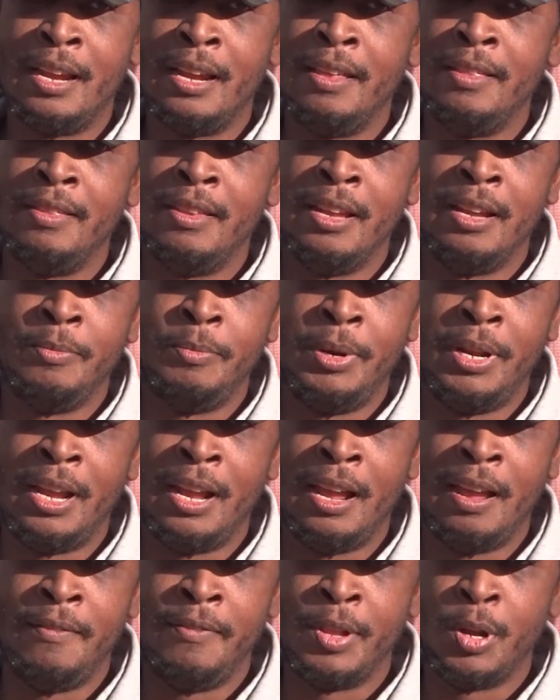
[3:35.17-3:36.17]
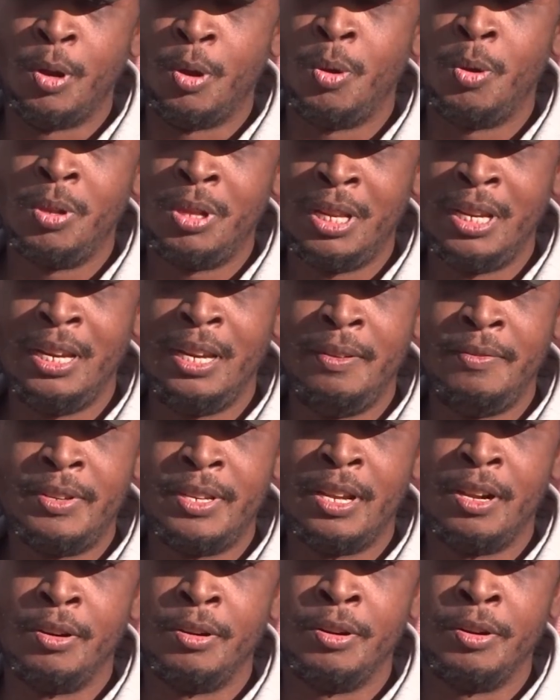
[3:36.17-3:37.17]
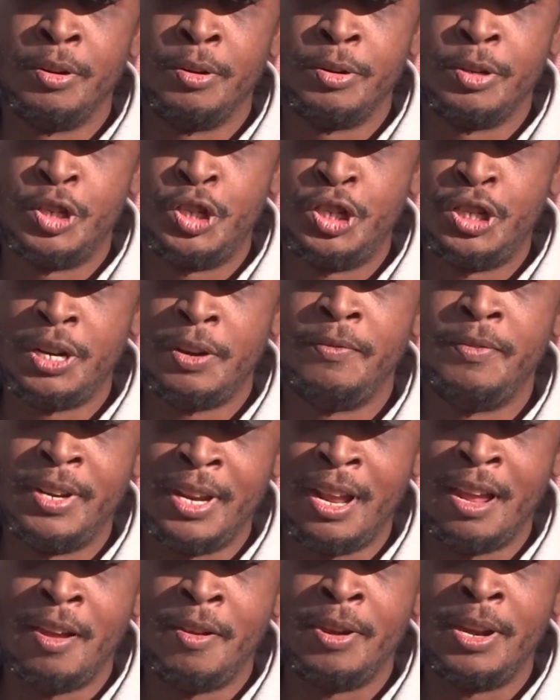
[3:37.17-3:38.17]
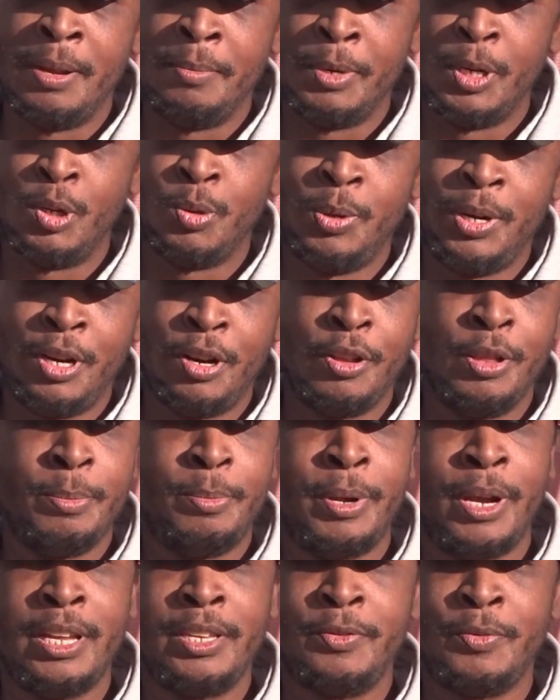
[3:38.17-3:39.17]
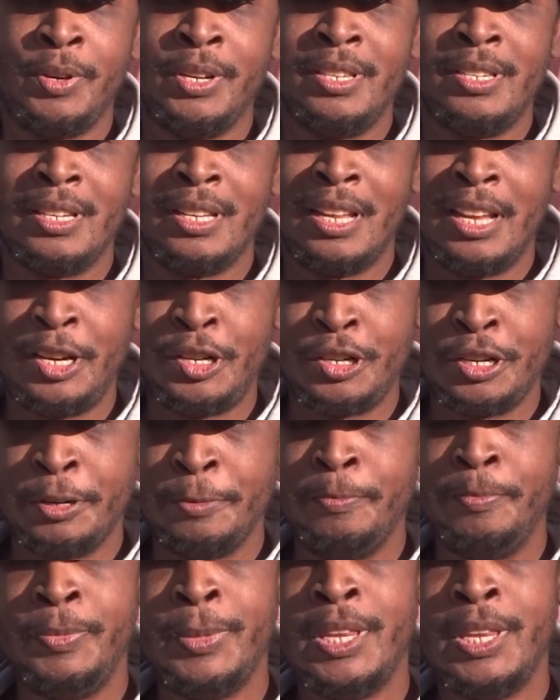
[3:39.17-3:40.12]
and then we have the whole leaves that are shoved down in between all the pots for insulation,